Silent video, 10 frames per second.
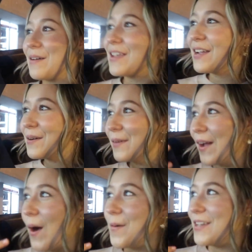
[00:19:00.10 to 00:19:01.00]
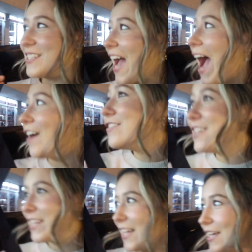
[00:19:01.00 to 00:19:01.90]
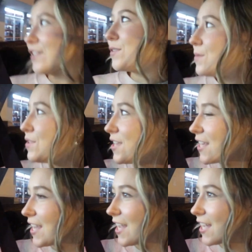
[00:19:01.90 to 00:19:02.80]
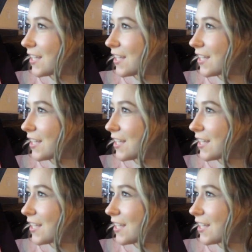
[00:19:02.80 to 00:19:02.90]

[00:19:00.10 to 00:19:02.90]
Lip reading: out here, we always have to get a Smoothie King